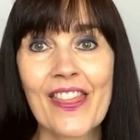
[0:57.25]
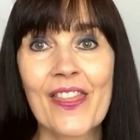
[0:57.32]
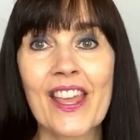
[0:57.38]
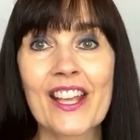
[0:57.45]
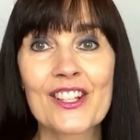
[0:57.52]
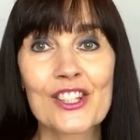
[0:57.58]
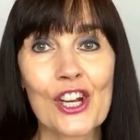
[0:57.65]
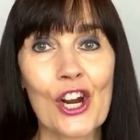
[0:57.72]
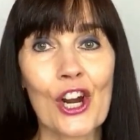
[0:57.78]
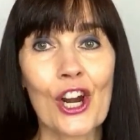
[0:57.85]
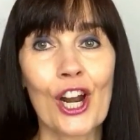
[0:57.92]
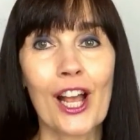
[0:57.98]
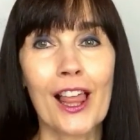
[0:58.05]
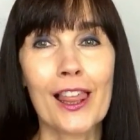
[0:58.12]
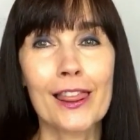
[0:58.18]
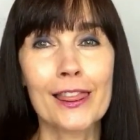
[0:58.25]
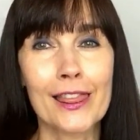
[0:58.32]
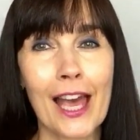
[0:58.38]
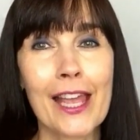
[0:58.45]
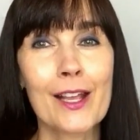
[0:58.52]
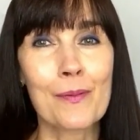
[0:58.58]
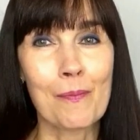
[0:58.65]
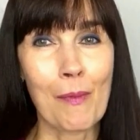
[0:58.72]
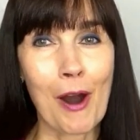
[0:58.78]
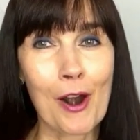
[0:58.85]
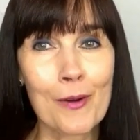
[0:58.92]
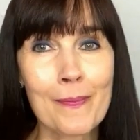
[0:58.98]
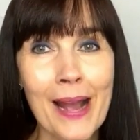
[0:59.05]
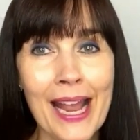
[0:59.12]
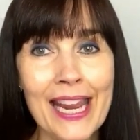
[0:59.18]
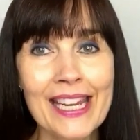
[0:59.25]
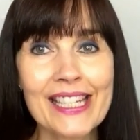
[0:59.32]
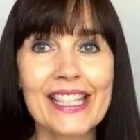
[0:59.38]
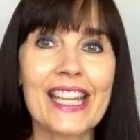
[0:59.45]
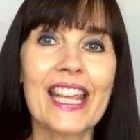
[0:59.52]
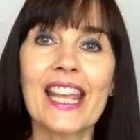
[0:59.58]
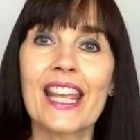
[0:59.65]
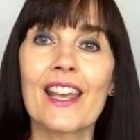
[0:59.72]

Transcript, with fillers: things are like Marmite